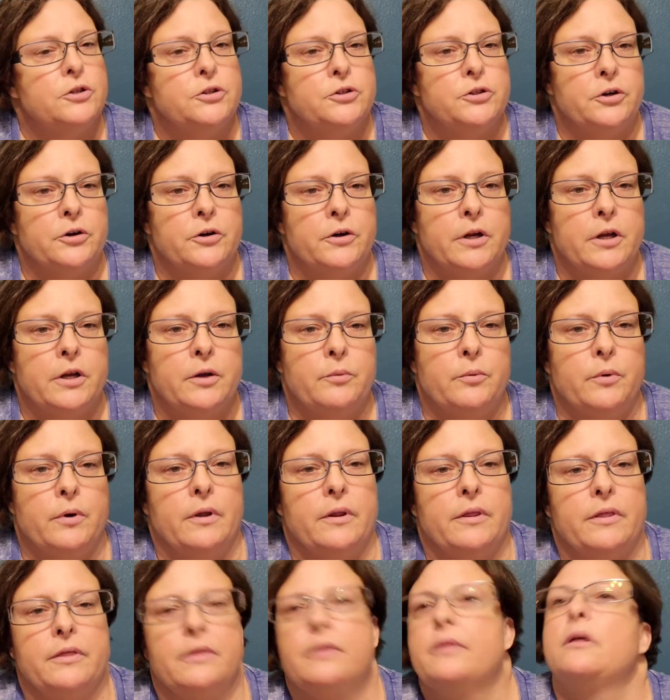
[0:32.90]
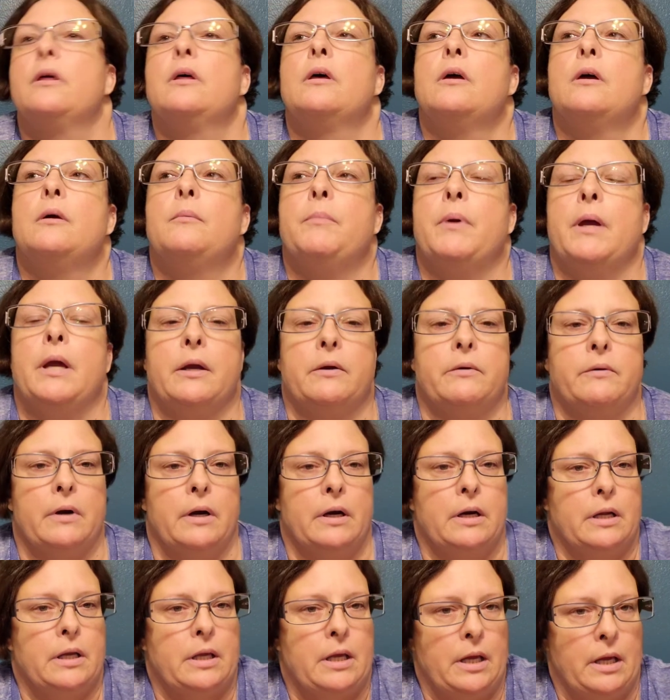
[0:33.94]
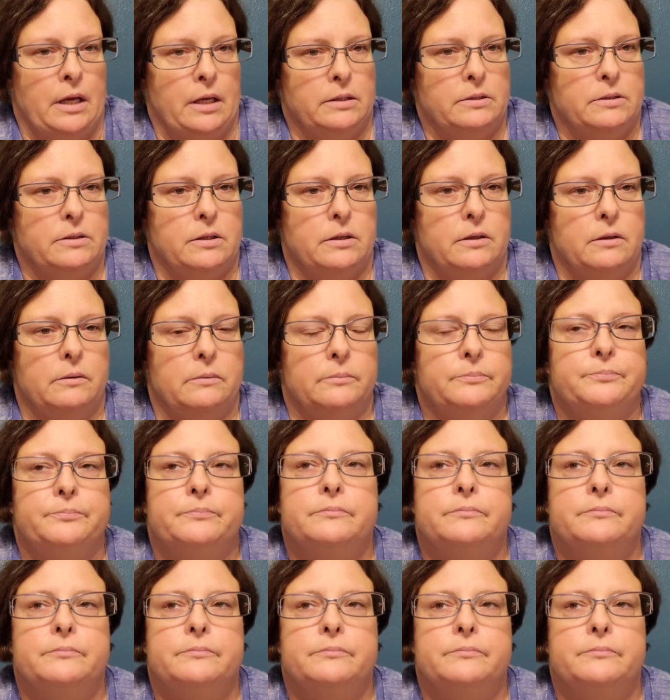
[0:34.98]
journey with pancreatic cancer